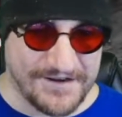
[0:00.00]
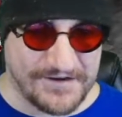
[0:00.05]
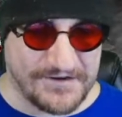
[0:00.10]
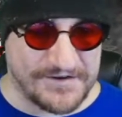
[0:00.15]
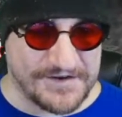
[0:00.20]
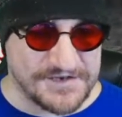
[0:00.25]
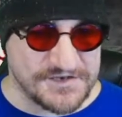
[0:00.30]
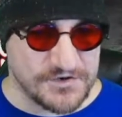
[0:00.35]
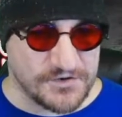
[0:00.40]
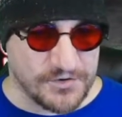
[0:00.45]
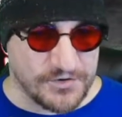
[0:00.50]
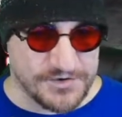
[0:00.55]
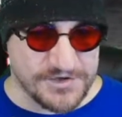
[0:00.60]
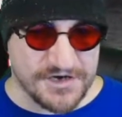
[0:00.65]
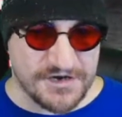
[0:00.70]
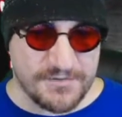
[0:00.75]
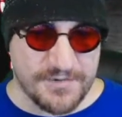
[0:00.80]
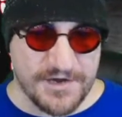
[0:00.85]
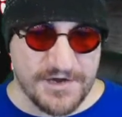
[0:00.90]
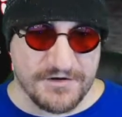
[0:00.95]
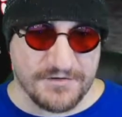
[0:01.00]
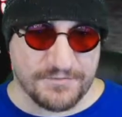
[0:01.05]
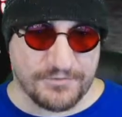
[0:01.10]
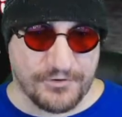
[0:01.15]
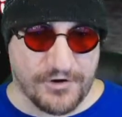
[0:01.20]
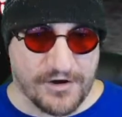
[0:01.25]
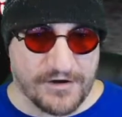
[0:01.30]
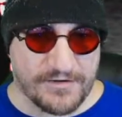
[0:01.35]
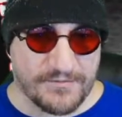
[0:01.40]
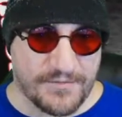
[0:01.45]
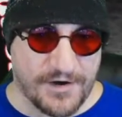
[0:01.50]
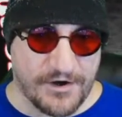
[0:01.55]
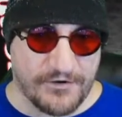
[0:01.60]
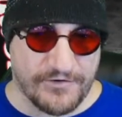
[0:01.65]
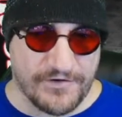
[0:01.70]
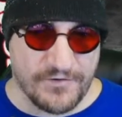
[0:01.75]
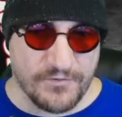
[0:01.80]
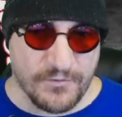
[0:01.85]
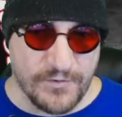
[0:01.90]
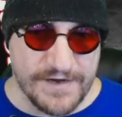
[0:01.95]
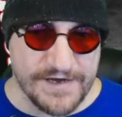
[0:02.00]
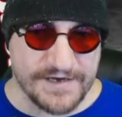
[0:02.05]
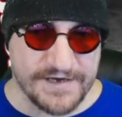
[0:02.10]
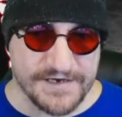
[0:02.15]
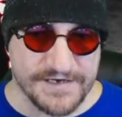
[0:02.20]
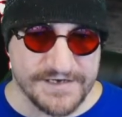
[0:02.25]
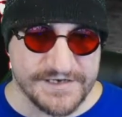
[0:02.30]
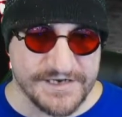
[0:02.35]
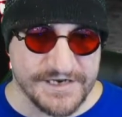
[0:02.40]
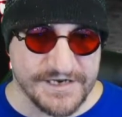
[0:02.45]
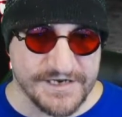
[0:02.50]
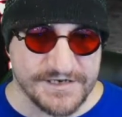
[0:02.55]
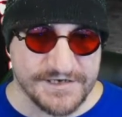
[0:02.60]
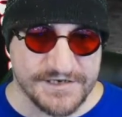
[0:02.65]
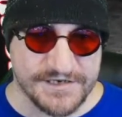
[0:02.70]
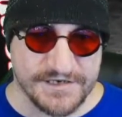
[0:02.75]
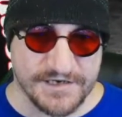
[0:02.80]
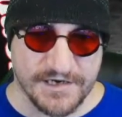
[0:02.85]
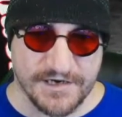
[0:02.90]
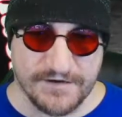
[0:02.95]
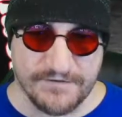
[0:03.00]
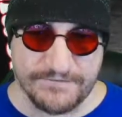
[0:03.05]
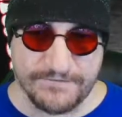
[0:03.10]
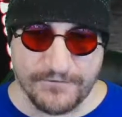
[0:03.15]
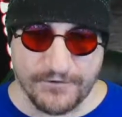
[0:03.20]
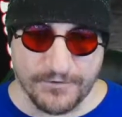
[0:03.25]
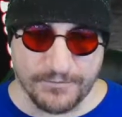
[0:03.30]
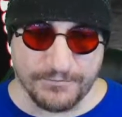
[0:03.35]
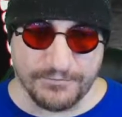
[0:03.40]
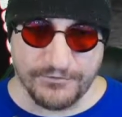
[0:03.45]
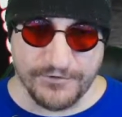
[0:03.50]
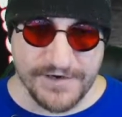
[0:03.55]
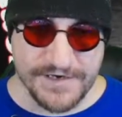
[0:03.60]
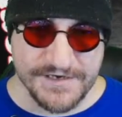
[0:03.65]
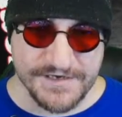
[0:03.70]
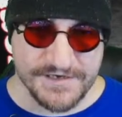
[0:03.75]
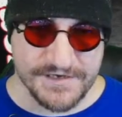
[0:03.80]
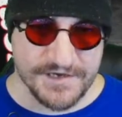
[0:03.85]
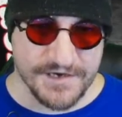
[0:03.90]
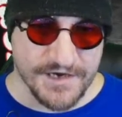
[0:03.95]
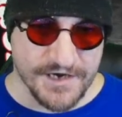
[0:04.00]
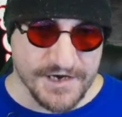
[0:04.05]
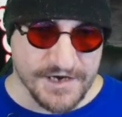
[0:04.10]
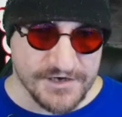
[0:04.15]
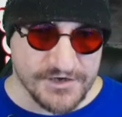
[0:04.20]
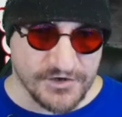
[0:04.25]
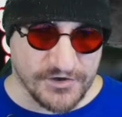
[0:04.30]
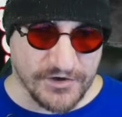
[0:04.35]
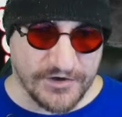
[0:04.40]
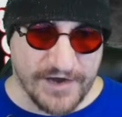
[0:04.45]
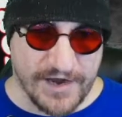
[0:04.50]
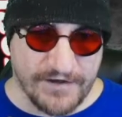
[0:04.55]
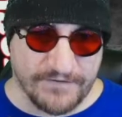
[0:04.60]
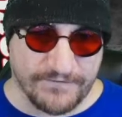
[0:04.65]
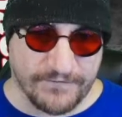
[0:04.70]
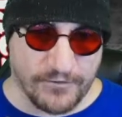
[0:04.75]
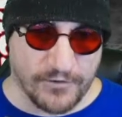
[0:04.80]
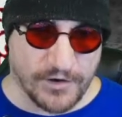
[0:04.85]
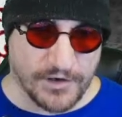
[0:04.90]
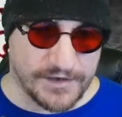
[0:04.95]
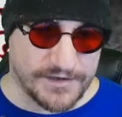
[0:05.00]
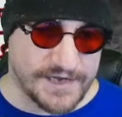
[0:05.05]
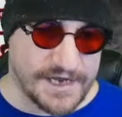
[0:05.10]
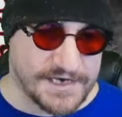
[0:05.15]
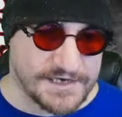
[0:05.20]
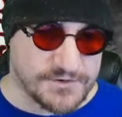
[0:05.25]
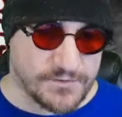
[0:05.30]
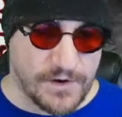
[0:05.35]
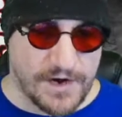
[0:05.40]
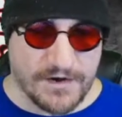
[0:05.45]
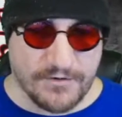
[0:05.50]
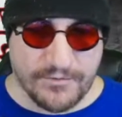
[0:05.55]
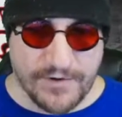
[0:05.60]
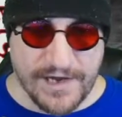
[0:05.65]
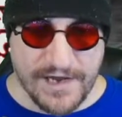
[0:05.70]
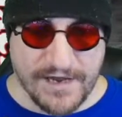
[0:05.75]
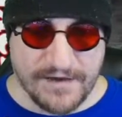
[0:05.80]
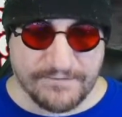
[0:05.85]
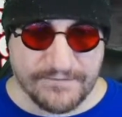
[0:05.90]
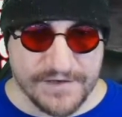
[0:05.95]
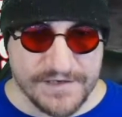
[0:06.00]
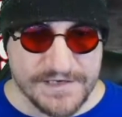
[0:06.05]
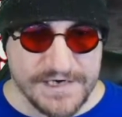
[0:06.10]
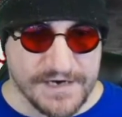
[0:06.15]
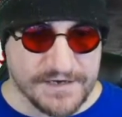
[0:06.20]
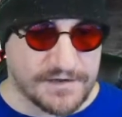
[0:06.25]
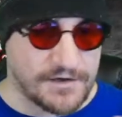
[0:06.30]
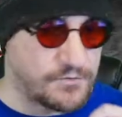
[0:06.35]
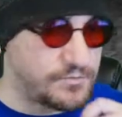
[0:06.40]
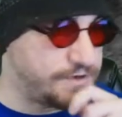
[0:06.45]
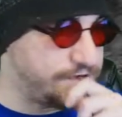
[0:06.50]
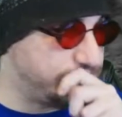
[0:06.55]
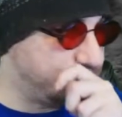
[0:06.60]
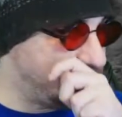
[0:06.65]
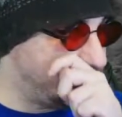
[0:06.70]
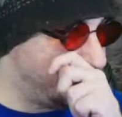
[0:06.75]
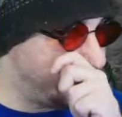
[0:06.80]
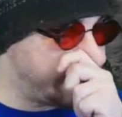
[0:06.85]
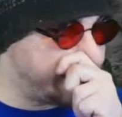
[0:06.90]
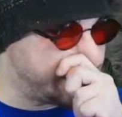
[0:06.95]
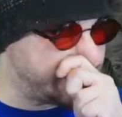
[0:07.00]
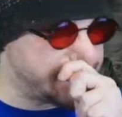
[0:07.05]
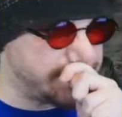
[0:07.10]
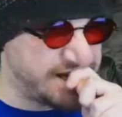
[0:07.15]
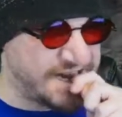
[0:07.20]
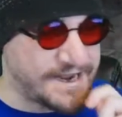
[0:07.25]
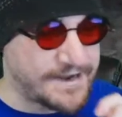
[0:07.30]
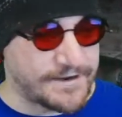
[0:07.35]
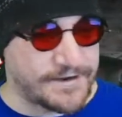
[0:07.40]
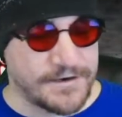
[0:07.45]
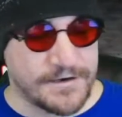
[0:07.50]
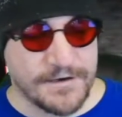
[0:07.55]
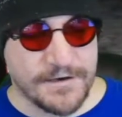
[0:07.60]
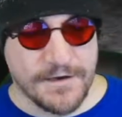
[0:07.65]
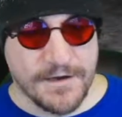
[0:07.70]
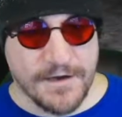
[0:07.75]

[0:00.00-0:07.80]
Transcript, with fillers: All right, so those are going to be your primary weaknesses uh, for Priest to look out for, and that's why we have the tech that we do in this deck.